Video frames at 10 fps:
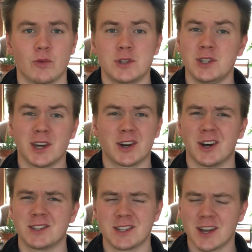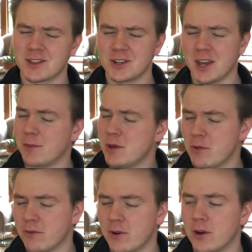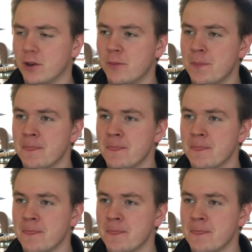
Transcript: Once you get content out there, yeah, people will follow you.